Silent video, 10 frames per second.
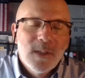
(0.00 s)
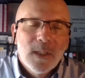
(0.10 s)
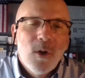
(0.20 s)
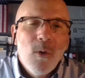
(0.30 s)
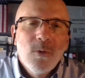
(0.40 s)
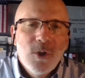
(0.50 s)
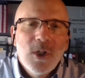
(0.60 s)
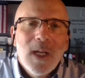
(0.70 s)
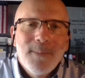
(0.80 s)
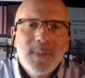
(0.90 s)
That's a cone
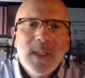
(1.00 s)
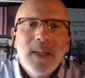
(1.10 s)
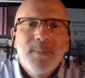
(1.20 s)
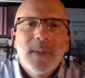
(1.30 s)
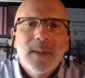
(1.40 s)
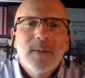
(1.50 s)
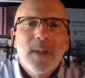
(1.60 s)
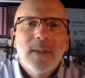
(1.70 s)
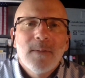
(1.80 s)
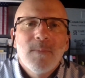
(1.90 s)
shaped tip
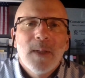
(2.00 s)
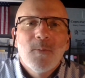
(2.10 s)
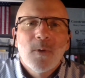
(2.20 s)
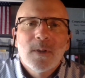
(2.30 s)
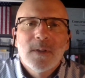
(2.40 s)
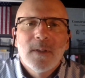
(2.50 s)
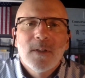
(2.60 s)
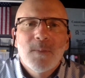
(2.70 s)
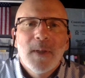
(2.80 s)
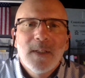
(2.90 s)
that works the
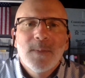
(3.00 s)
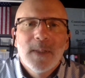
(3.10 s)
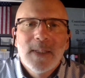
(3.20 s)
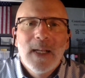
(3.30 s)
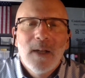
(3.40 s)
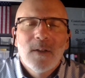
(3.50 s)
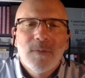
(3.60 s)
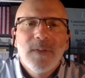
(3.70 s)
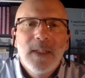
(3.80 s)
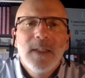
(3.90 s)
displacement. Is that how
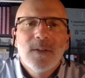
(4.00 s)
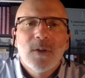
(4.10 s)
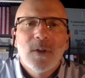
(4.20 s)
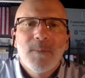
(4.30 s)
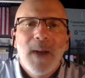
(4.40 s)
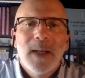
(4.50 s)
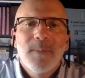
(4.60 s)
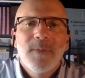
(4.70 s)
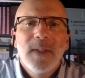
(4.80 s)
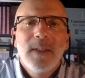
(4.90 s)
you're feeding it? So you're
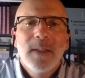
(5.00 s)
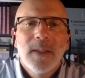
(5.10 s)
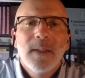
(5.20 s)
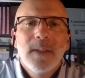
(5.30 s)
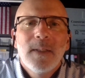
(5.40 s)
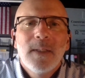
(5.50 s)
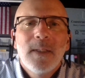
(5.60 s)
bottom feeding the.